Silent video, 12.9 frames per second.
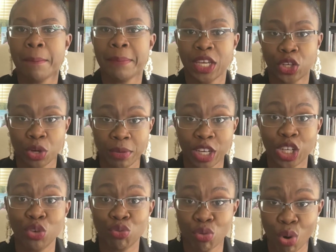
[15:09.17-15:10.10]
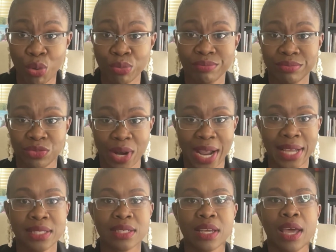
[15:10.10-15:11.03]
make your money grow,
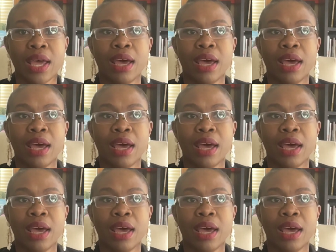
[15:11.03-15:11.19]
right?